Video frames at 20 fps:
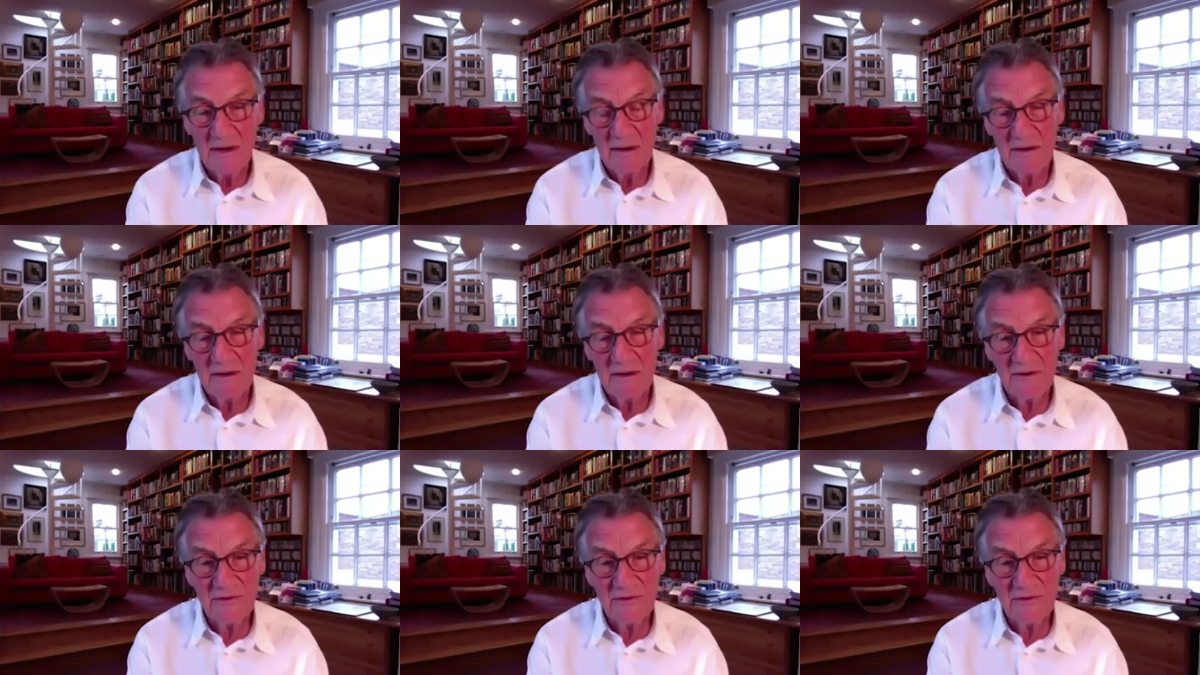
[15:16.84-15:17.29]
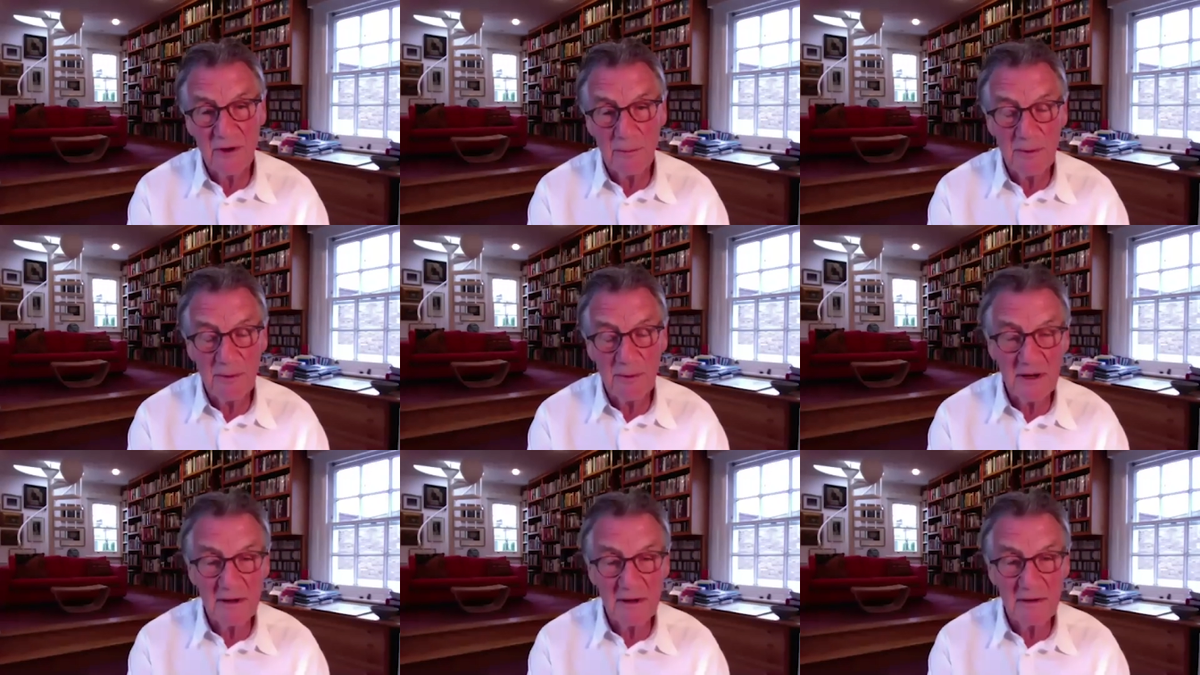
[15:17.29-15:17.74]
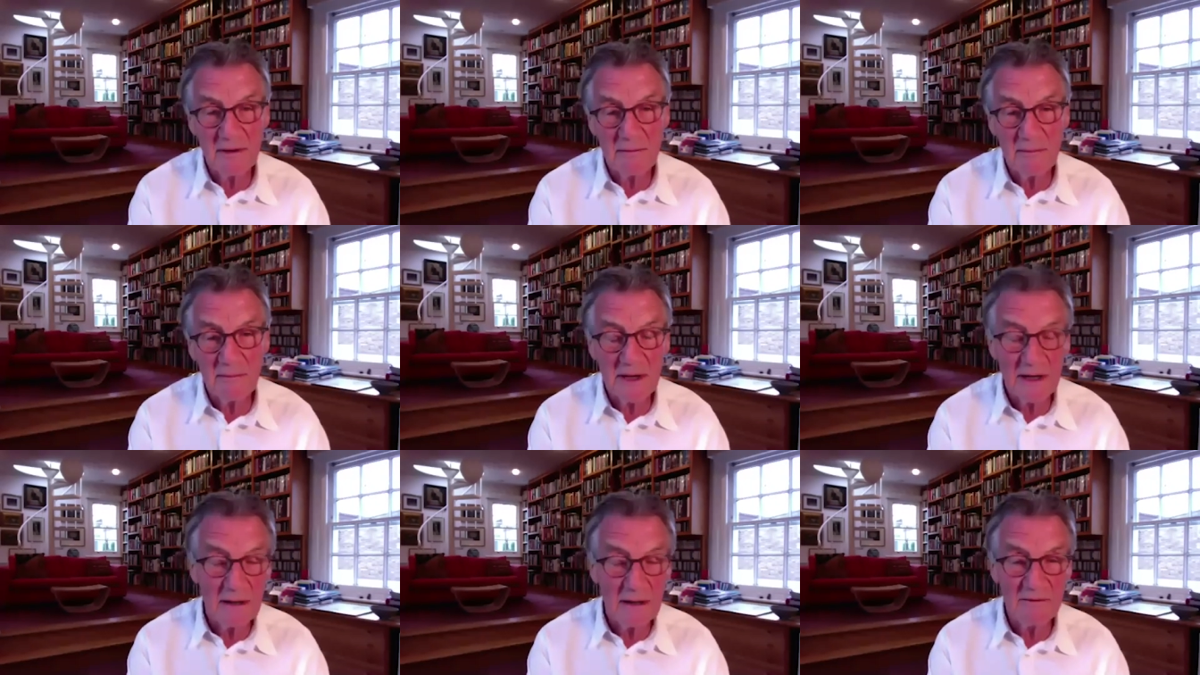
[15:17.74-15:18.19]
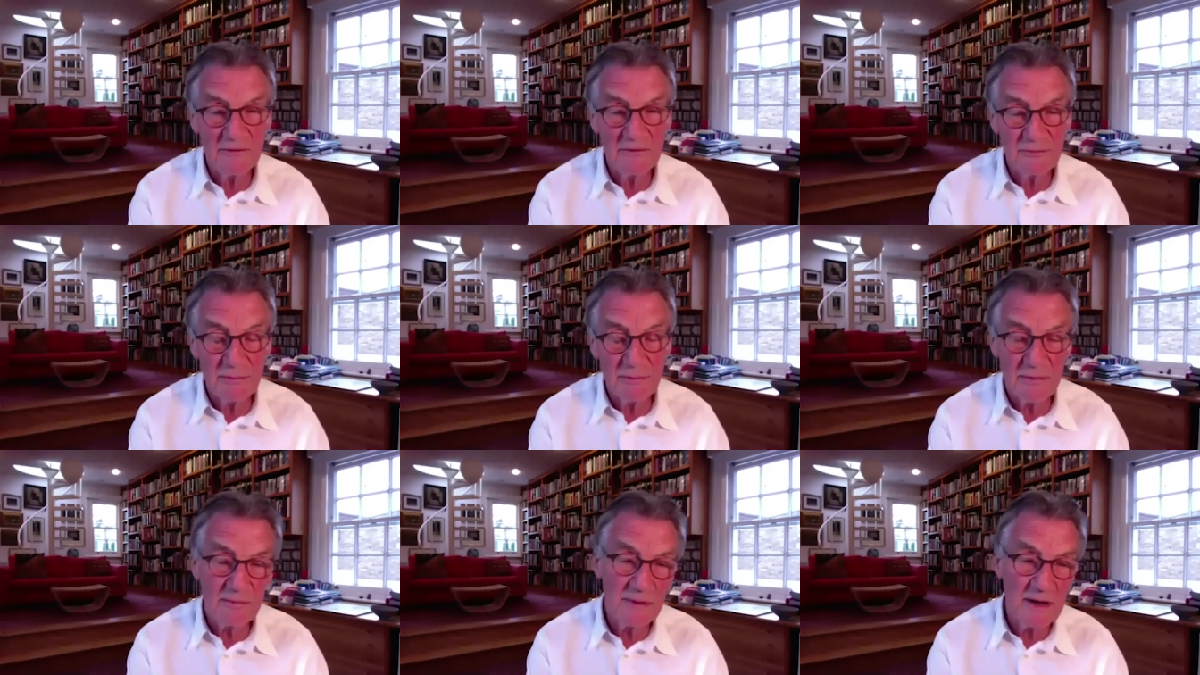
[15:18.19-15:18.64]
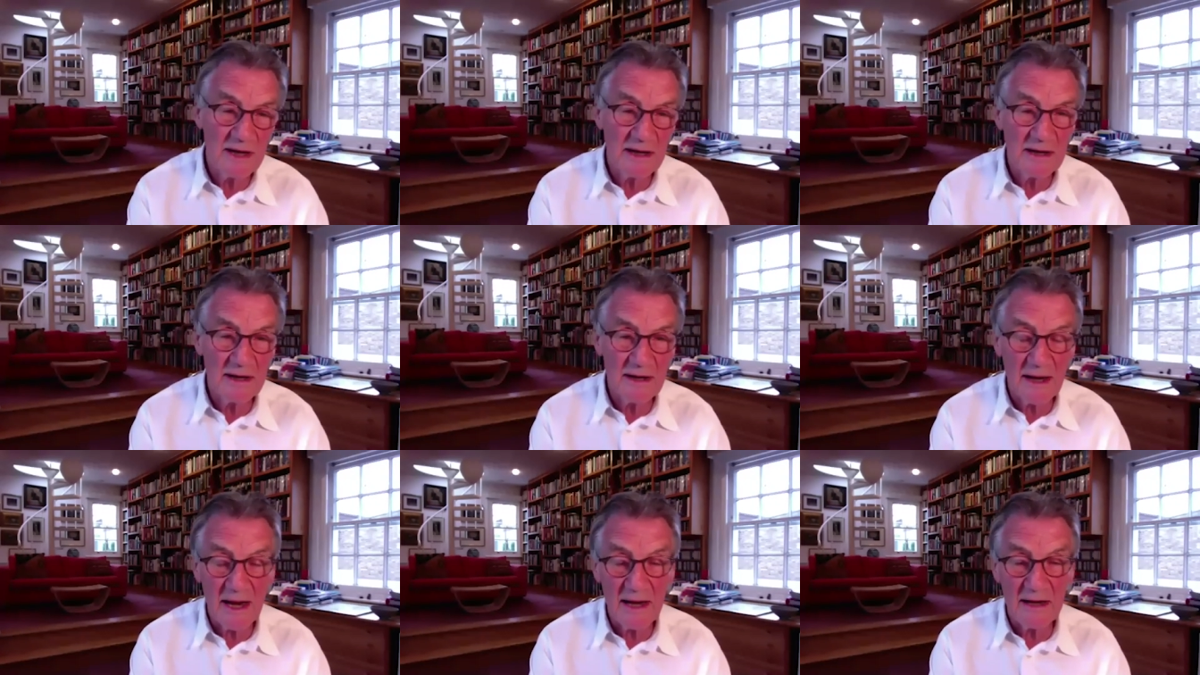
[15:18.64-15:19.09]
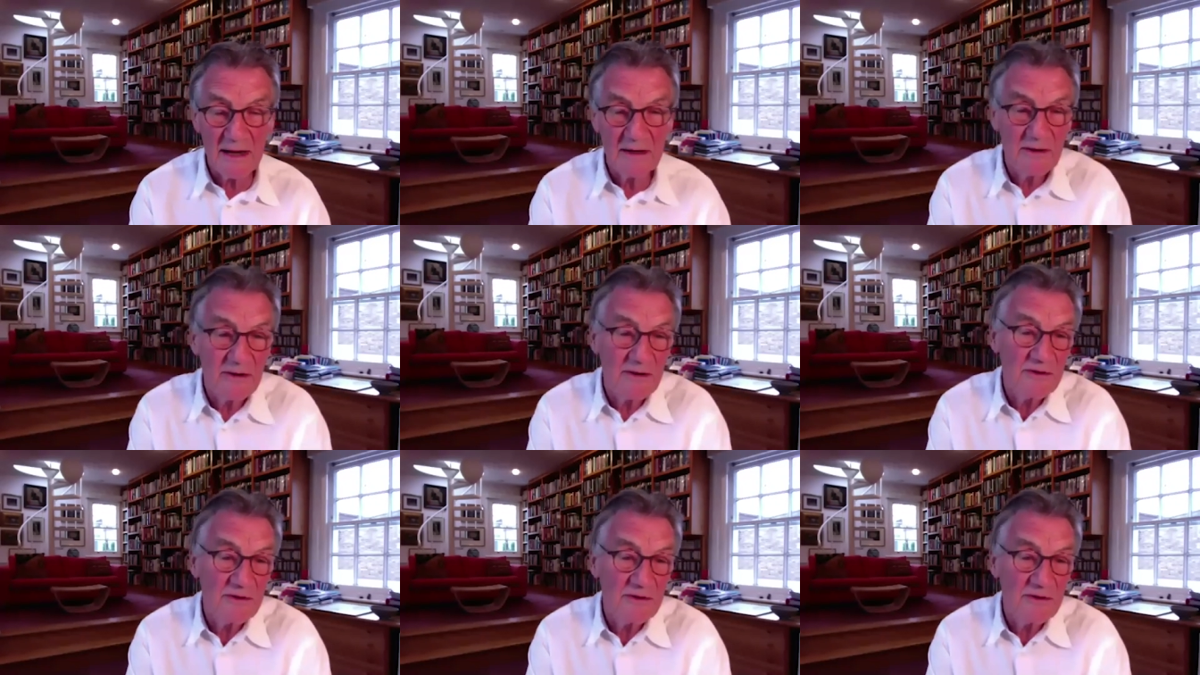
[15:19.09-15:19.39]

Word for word: uh, stopping in the middle, beginning and end,